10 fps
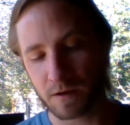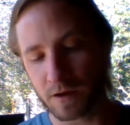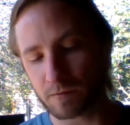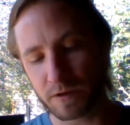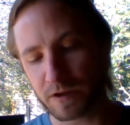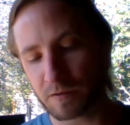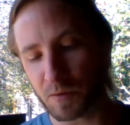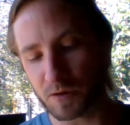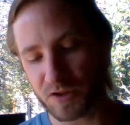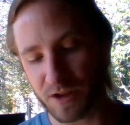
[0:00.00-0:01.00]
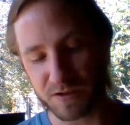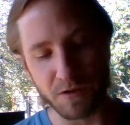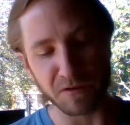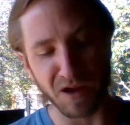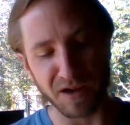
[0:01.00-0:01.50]
And when he emerged into
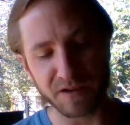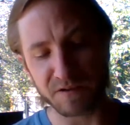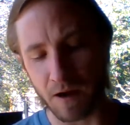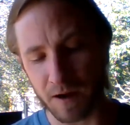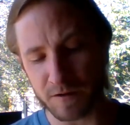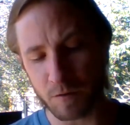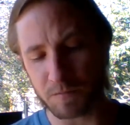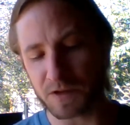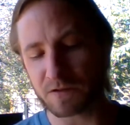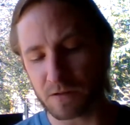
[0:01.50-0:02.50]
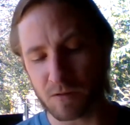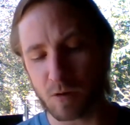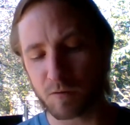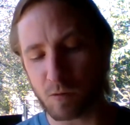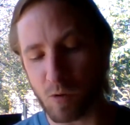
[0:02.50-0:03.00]
the light, his eyes would be so
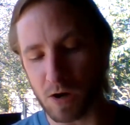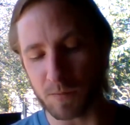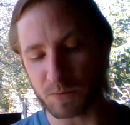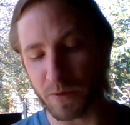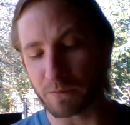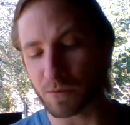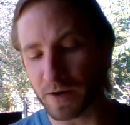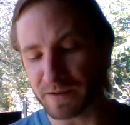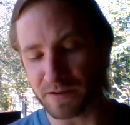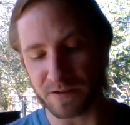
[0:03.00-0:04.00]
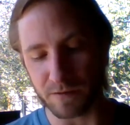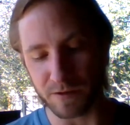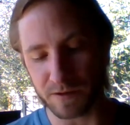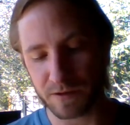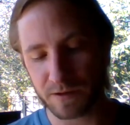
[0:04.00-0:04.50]
overwhelmed by the brightness of
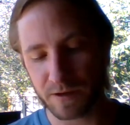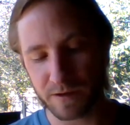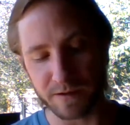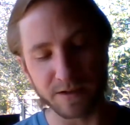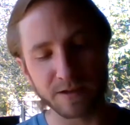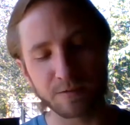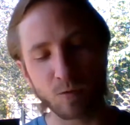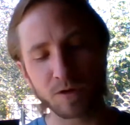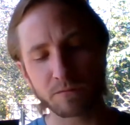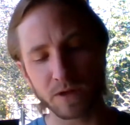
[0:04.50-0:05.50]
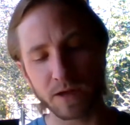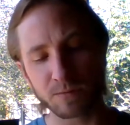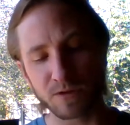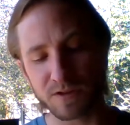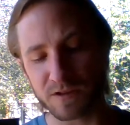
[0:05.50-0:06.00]
it that he wouldn't be
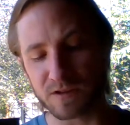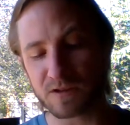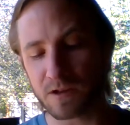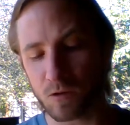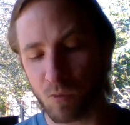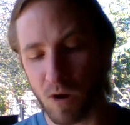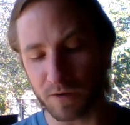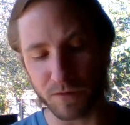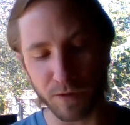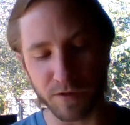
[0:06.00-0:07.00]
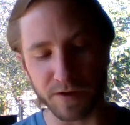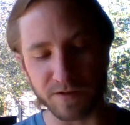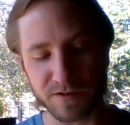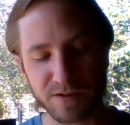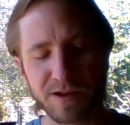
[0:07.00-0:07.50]
able to see a single one of the
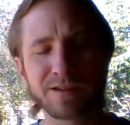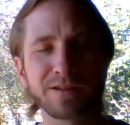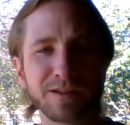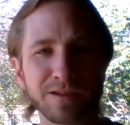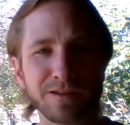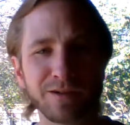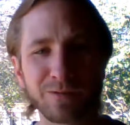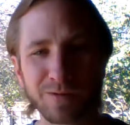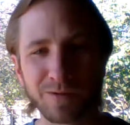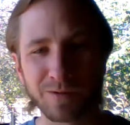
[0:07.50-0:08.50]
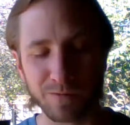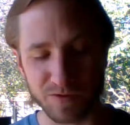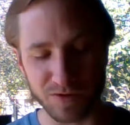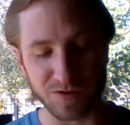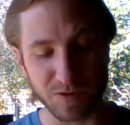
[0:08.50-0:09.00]
things that he
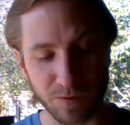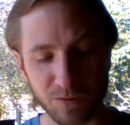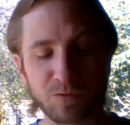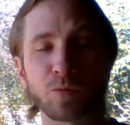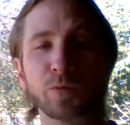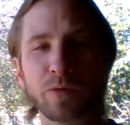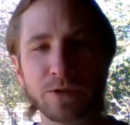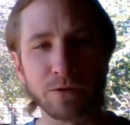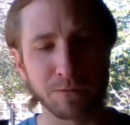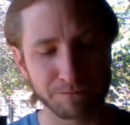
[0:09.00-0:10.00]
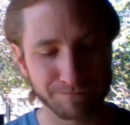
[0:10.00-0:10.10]
was just told were real.